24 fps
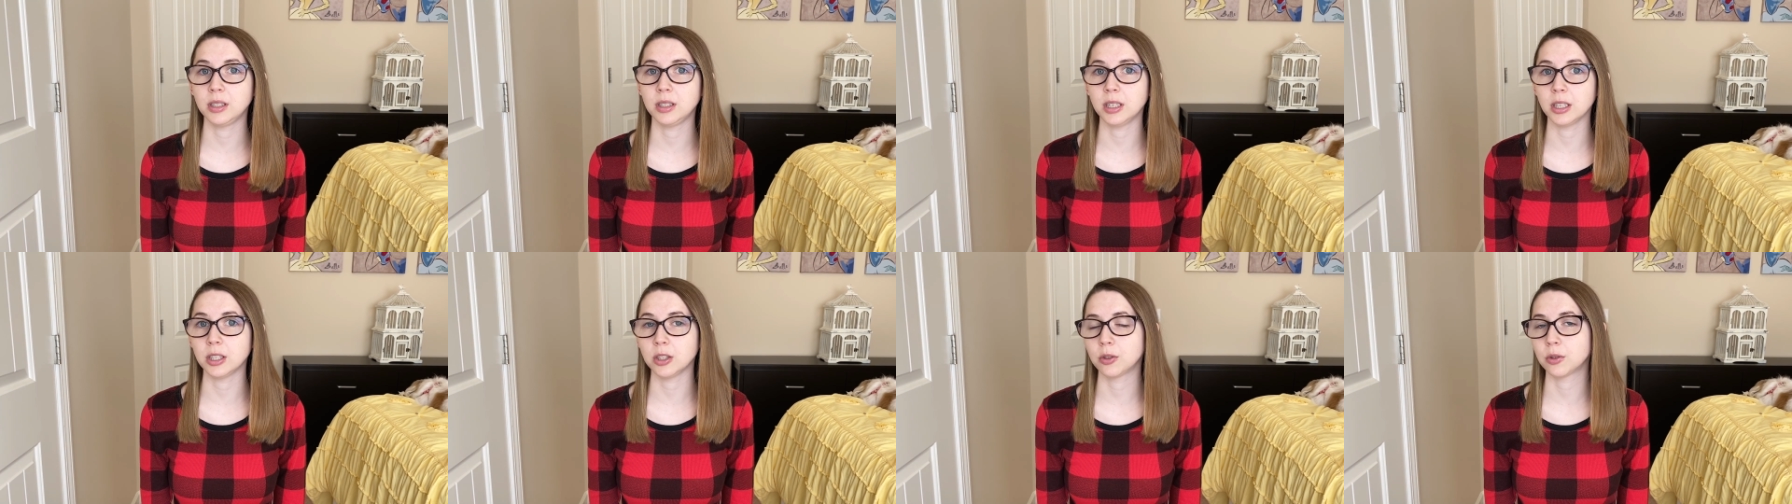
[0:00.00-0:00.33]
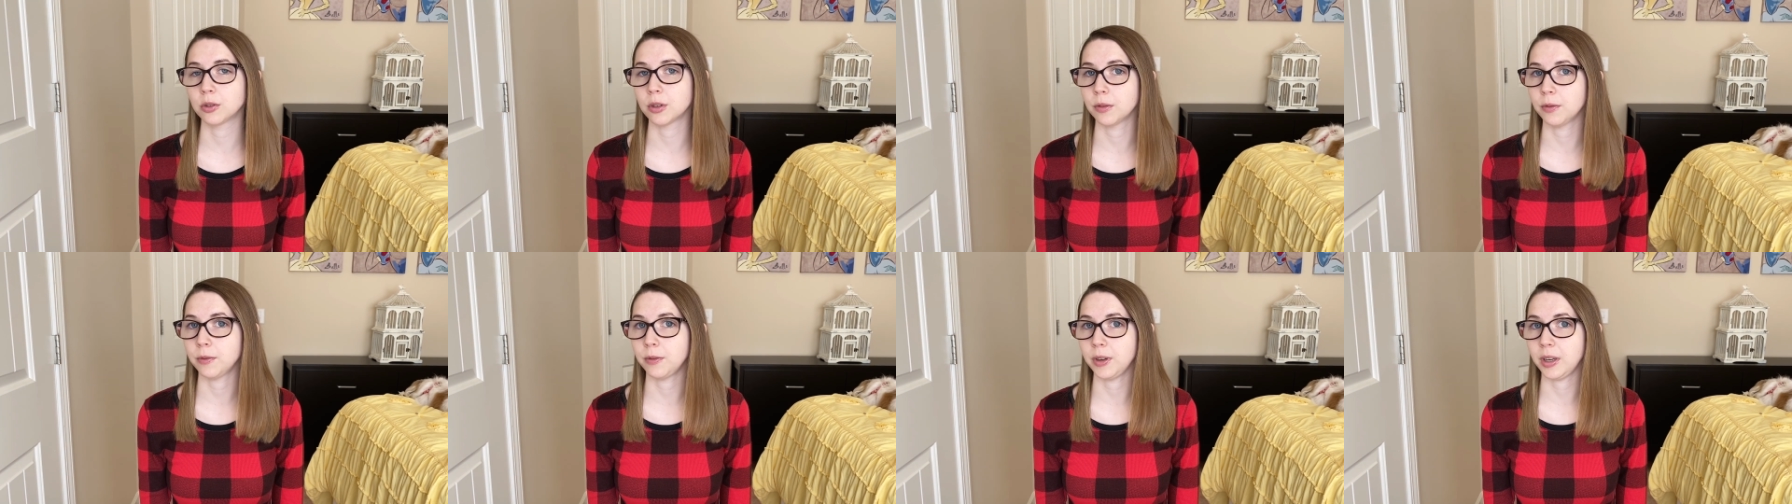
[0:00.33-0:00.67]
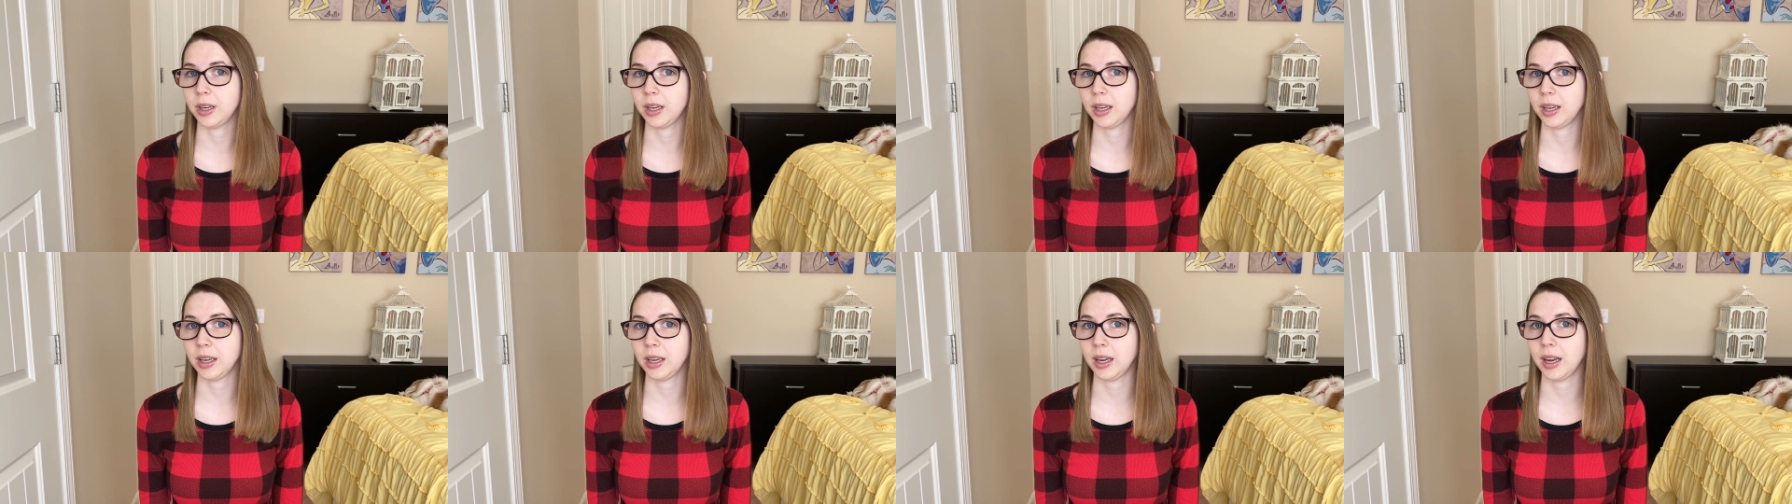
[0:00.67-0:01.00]

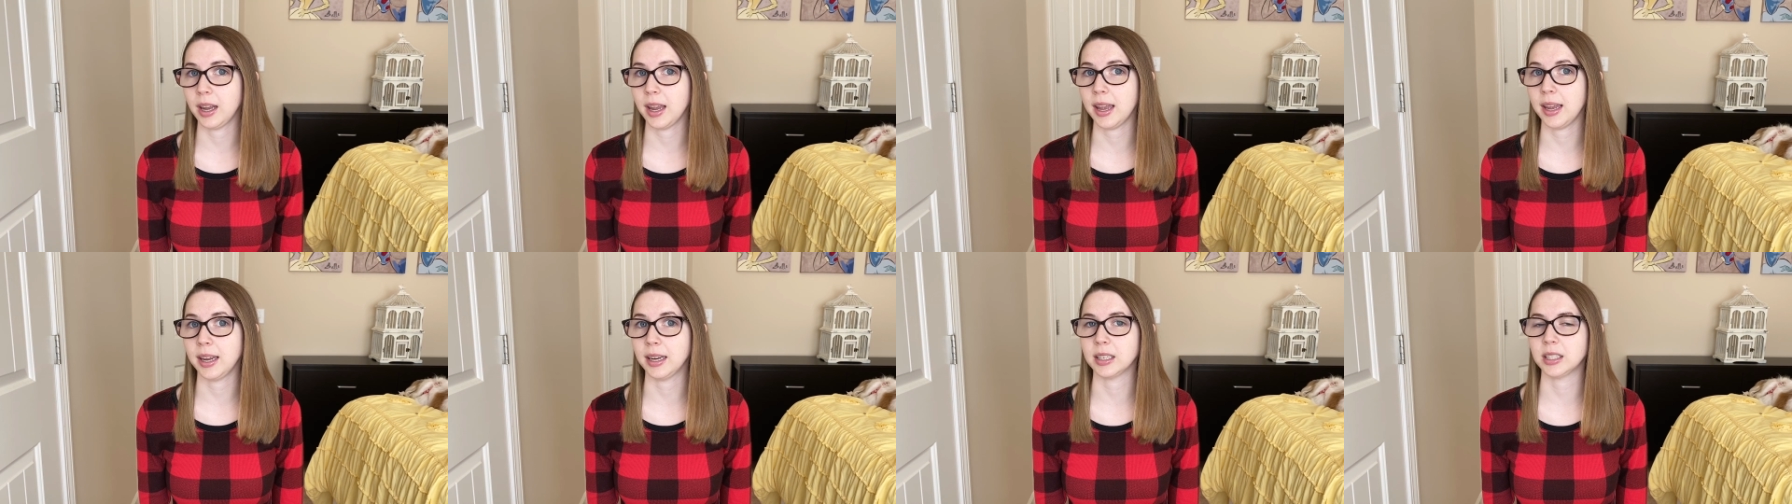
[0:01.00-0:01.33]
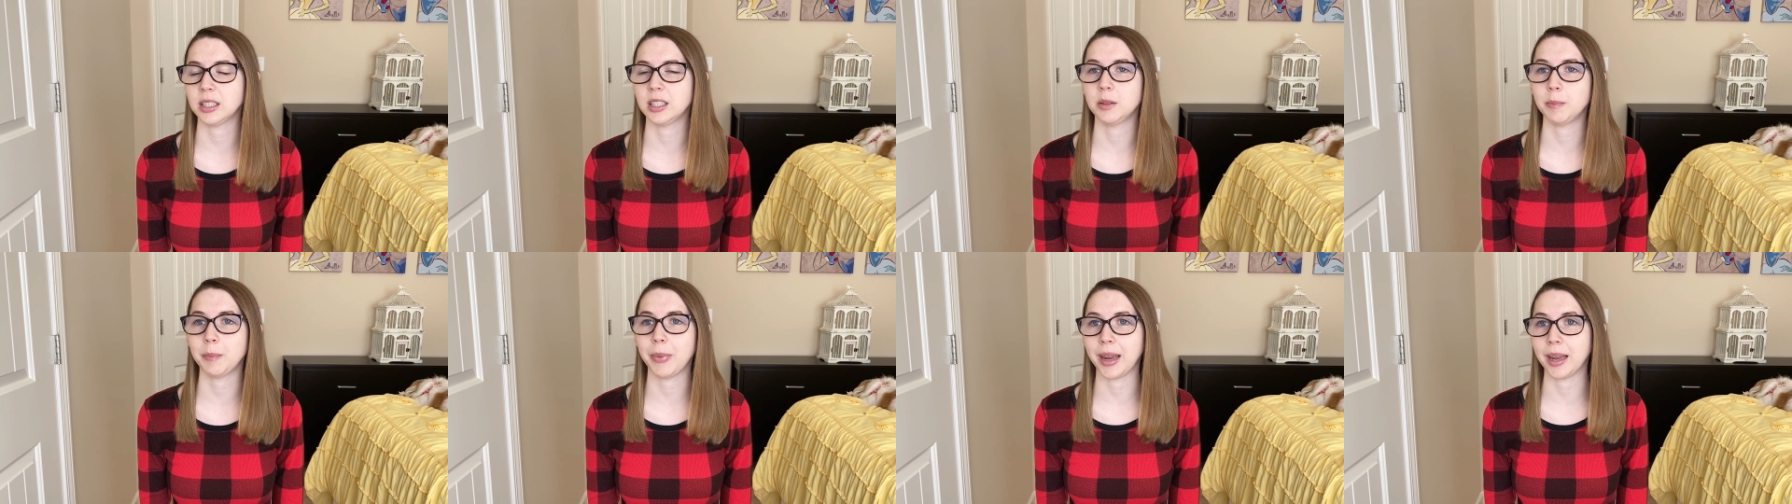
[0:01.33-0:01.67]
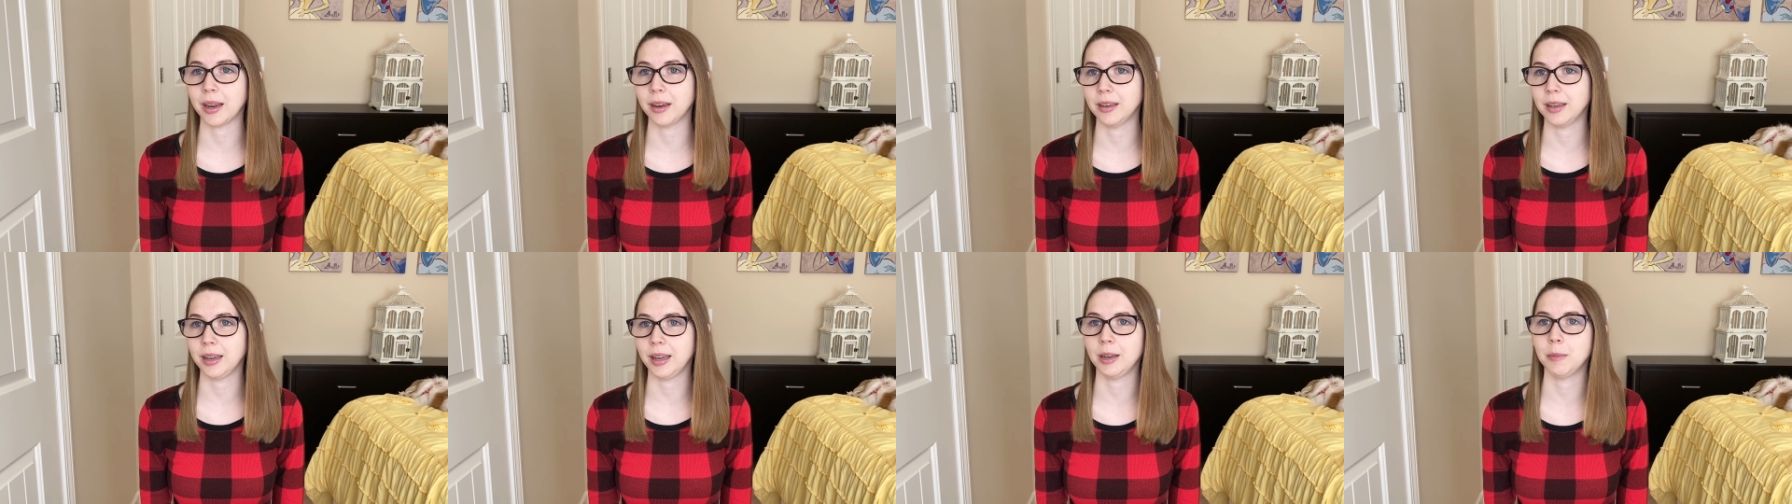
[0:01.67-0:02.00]
Dystrophy
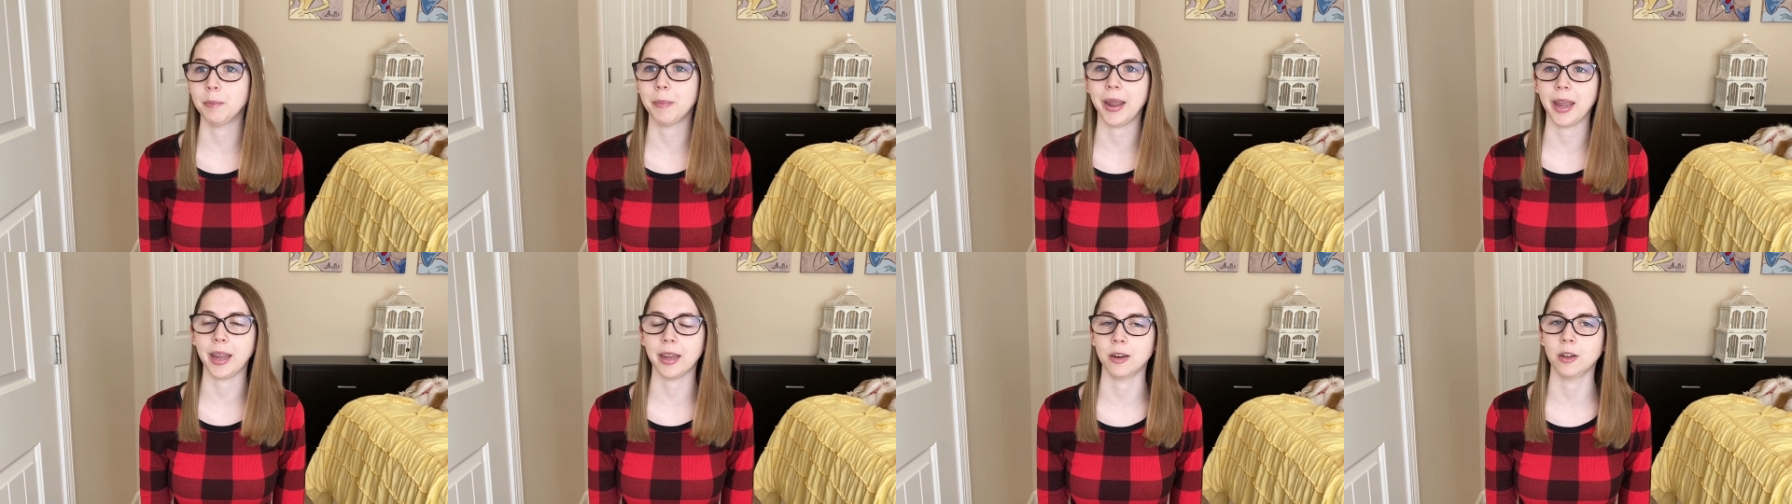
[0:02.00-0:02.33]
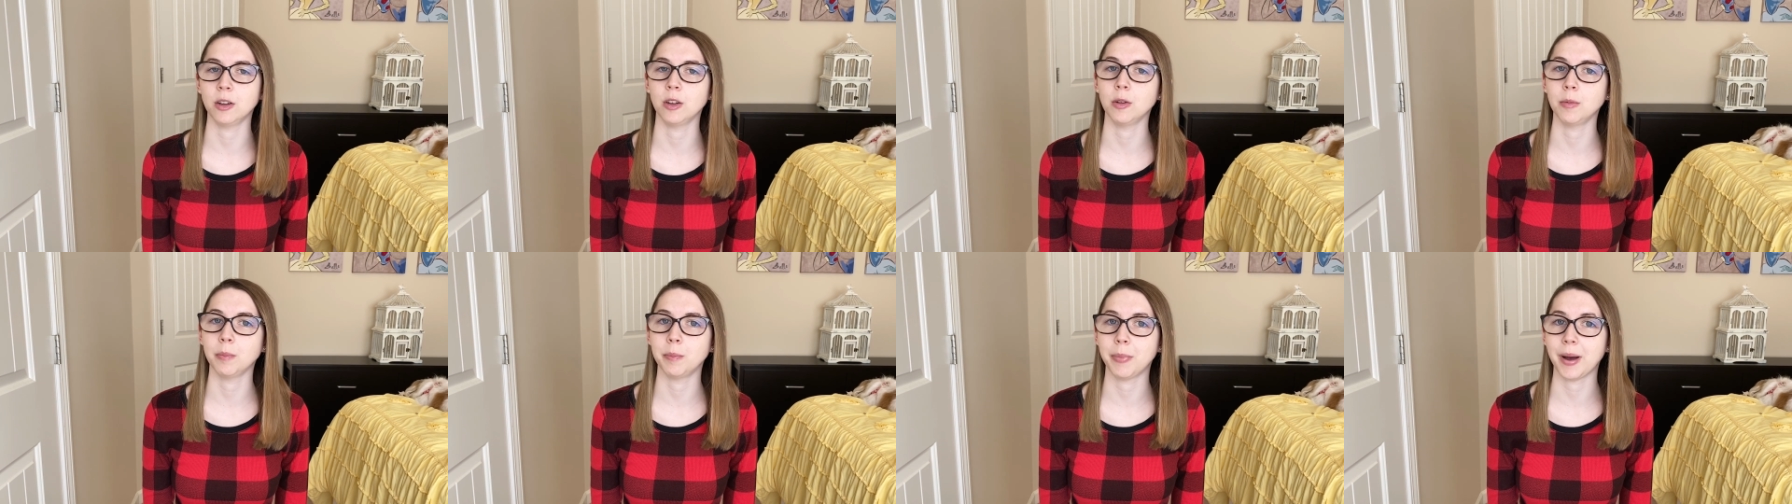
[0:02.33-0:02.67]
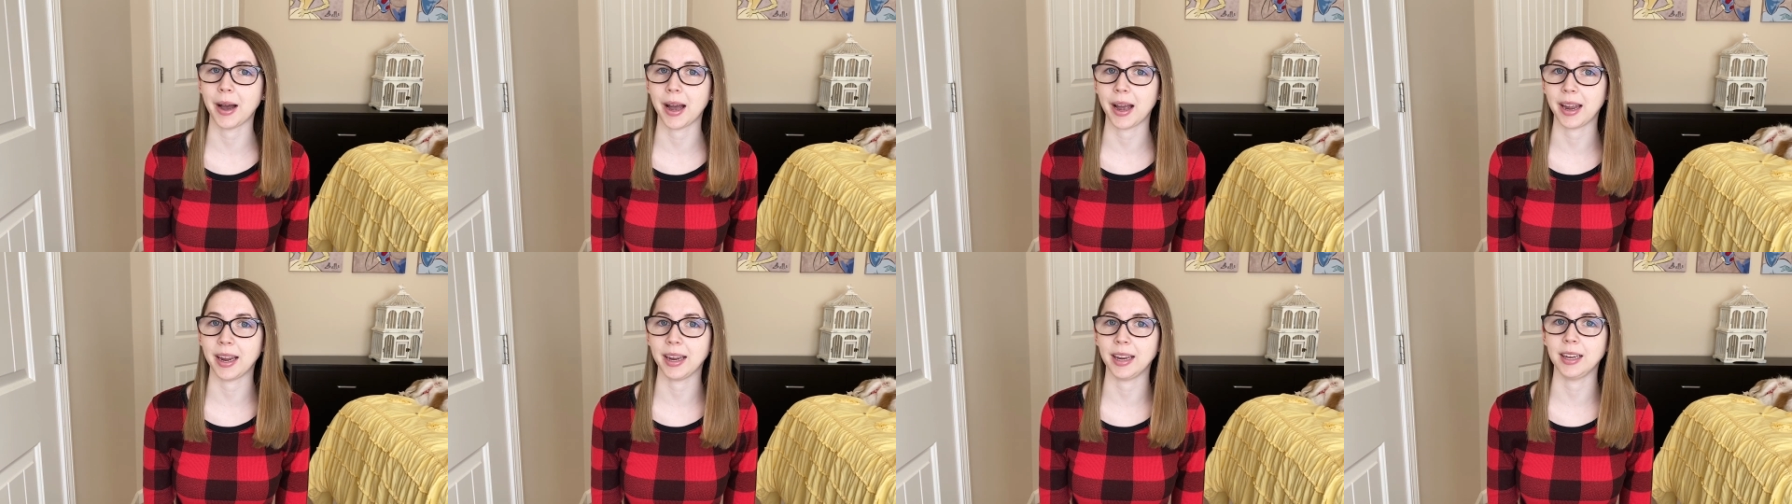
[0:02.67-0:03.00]
Expanded Panel
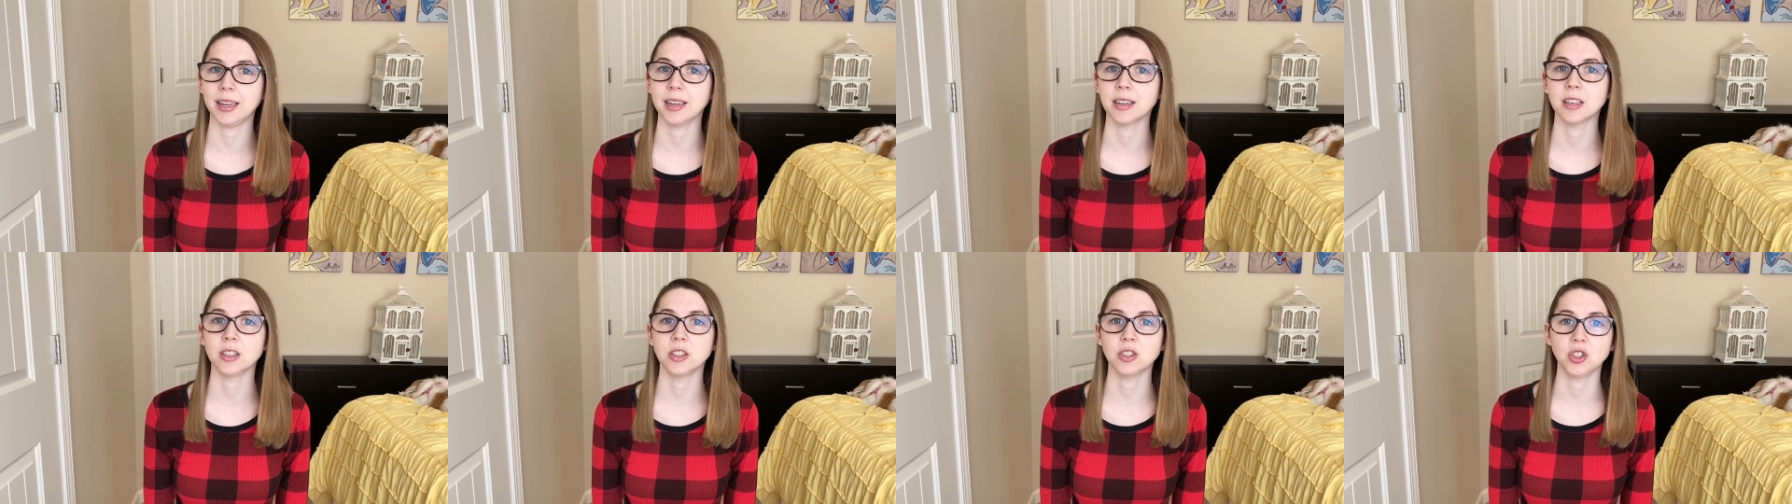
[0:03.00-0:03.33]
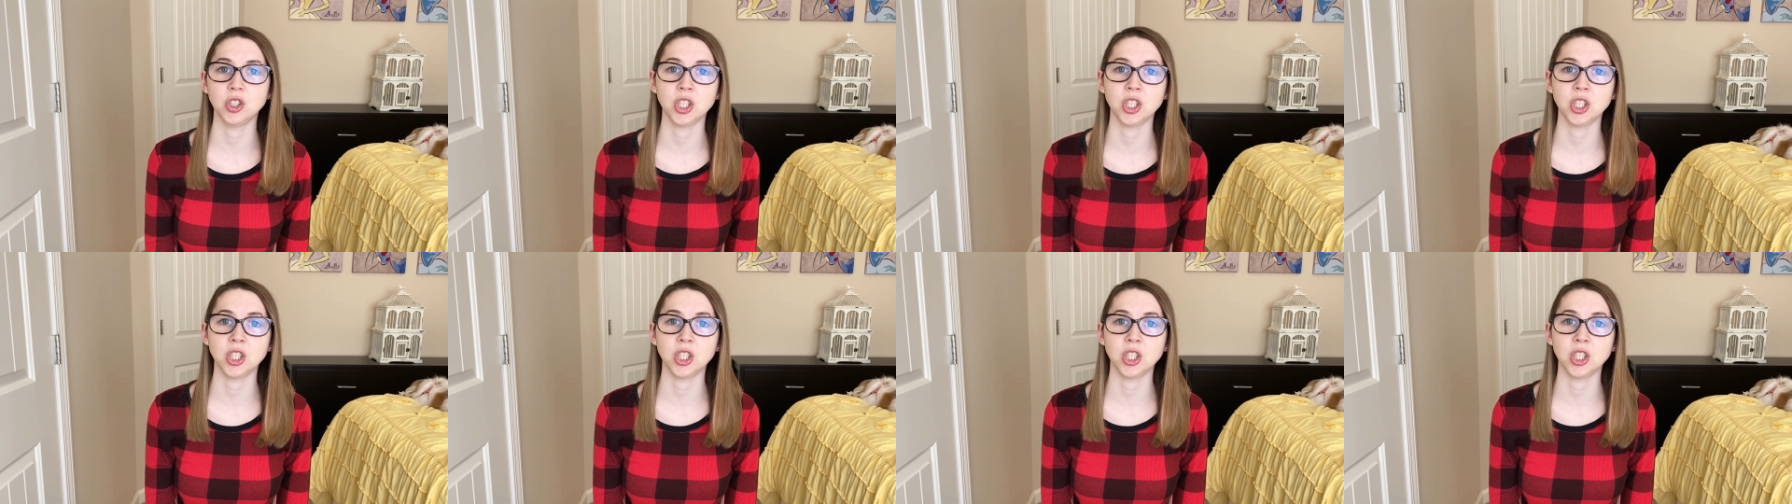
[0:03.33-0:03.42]
by